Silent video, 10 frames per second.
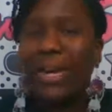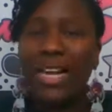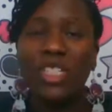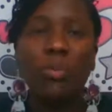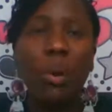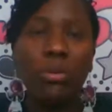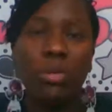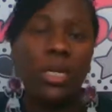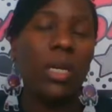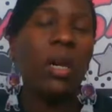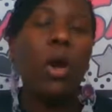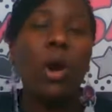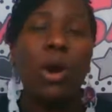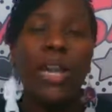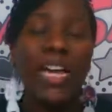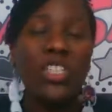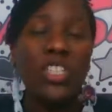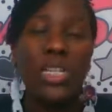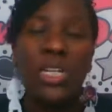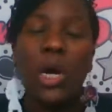I just posted it on IG